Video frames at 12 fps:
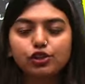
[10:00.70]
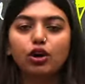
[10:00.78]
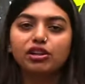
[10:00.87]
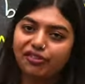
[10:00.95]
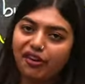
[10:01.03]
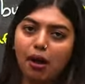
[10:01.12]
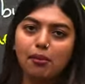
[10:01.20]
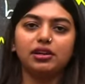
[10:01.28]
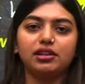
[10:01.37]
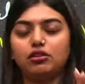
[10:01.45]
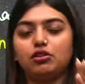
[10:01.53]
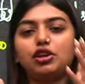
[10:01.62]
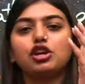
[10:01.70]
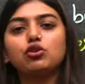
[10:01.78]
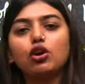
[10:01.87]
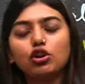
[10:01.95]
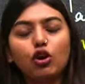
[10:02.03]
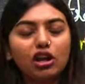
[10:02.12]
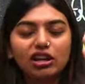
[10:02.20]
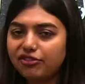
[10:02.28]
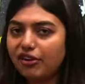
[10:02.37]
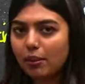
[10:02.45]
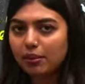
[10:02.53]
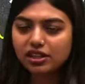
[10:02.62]
you are a farmer. Okay, you are all a
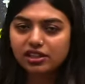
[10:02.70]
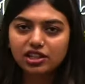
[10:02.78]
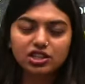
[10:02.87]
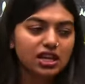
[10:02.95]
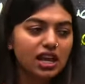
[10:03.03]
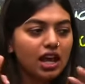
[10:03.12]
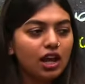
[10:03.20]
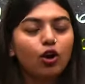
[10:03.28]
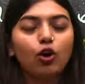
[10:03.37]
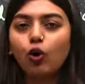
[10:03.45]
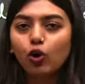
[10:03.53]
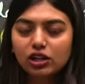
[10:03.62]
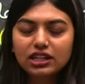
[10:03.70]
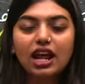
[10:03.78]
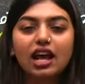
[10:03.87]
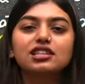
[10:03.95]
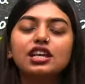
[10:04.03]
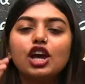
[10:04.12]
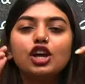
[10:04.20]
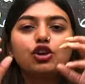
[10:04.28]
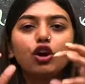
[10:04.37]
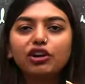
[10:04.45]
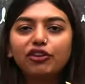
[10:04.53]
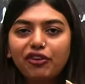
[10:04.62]
farmer in this whole class.
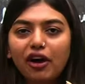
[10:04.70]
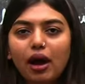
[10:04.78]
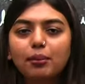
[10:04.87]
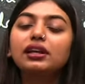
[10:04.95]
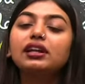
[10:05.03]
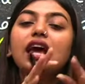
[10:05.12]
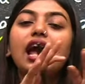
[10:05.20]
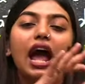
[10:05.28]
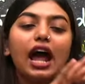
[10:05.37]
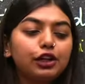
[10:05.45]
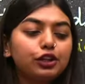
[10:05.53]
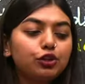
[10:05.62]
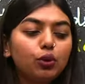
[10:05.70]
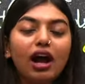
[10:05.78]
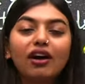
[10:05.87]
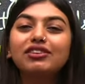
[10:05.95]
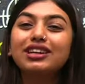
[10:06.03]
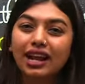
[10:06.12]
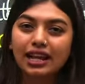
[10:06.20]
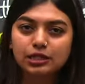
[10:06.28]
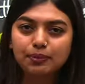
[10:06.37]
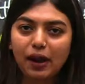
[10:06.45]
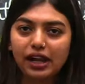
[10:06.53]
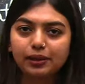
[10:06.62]
You are a farmer and you have a
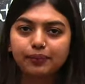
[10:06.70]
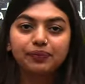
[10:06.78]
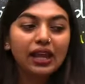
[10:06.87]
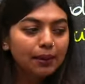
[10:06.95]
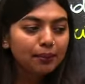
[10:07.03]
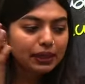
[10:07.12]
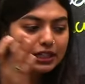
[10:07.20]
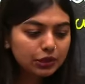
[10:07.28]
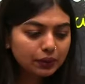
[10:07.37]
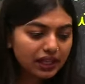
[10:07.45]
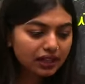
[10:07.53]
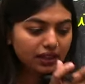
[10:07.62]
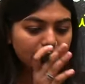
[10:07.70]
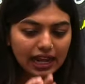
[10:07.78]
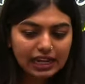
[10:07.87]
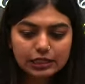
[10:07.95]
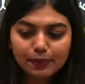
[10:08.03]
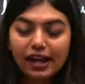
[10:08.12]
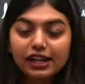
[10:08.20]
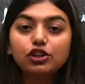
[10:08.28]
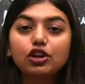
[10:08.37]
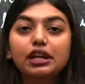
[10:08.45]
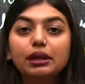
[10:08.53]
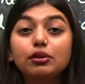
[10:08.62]
rice paddy. Between the rice paddy,
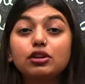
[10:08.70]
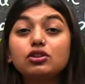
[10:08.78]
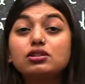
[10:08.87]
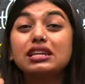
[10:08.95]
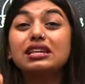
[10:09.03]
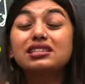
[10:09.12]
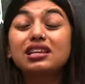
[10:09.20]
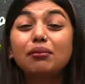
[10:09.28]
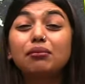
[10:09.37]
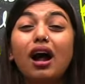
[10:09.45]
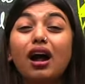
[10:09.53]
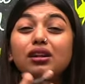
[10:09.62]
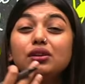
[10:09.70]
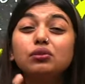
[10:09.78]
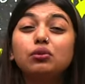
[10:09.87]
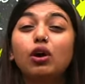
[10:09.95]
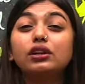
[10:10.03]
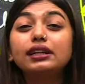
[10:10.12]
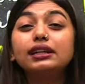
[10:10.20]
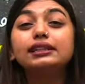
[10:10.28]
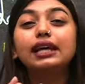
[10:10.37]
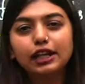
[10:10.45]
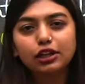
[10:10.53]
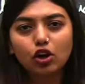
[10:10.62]
you are able to see some unwanted
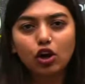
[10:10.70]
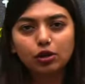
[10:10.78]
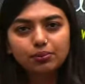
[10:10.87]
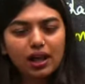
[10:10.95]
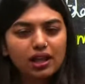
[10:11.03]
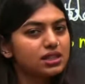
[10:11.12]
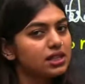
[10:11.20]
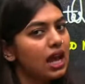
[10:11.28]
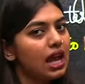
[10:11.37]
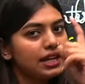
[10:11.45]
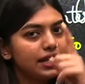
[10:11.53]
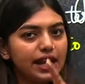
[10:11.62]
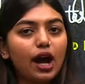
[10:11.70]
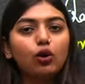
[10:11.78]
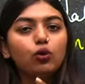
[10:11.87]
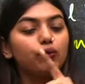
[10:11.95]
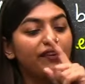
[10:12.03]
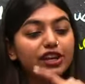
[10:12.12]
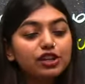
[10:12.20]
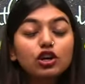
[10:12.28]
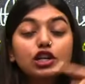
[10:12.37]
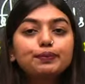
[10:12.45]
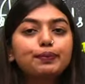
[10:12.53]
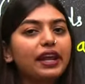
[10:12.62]
dicot plants. Now, when you
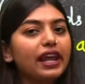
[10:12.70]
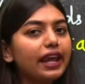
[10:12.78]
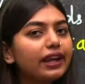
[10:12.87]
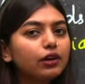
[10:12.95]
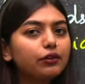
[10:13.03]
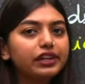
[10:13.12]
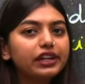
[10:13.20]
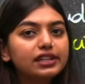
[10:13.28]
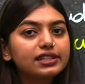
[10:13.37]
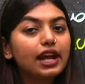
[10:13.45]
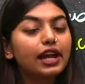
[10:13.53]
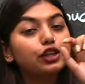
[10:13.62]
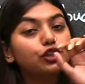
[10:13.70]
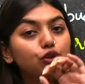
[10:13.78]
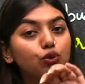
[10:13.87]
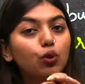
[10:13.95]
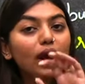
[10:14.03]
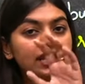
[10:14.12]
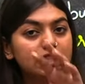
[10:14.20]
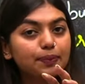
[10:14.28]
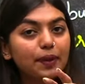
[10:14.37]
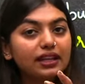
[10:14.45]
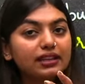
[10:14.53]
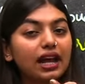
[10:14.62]
are spraying a weedicide, you
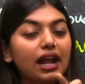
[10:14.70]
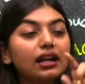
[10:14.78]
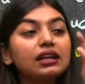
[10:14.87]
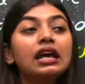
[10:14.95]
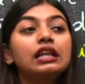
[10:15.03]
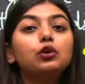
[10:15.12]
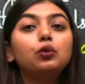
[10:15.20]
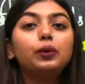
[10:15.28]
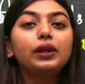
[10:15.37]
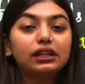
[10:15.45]
expect that the